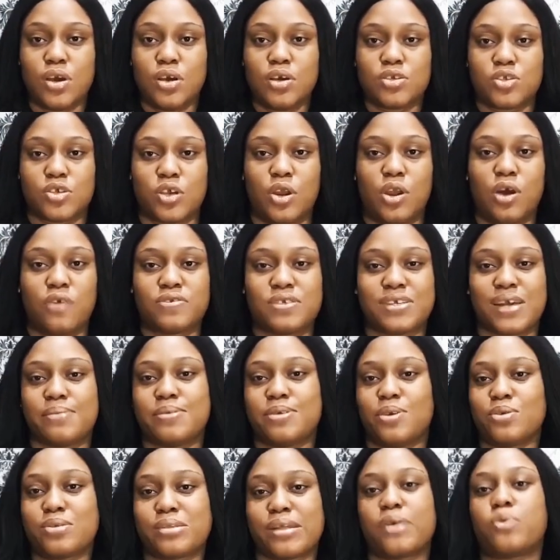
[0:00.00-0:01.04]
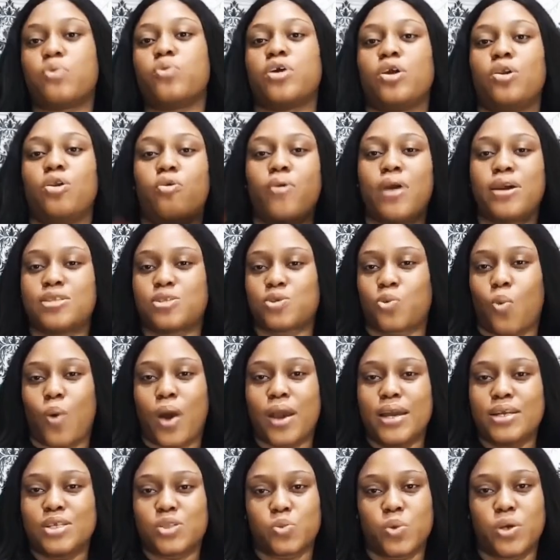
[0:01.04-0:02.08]
So a lot of times it's like, okay, Laura is
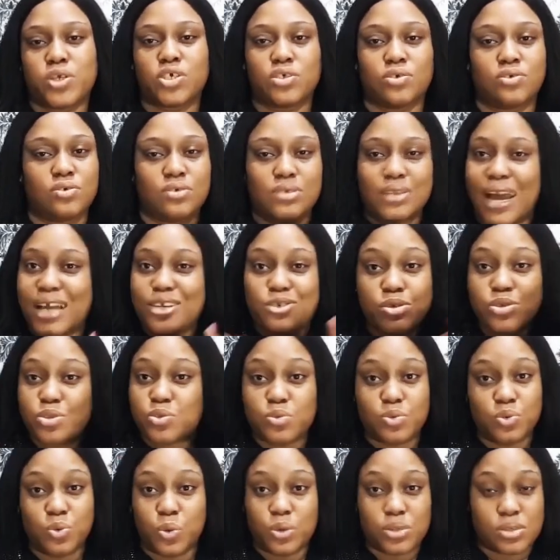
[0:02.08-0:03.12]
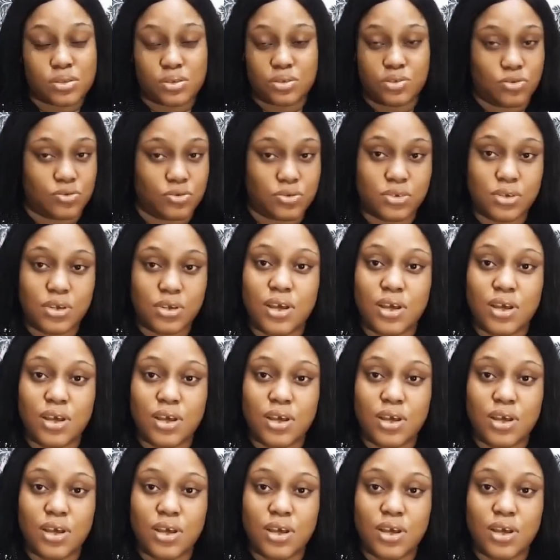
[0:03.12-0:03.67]
quiet. What should do? I just don't know what to do.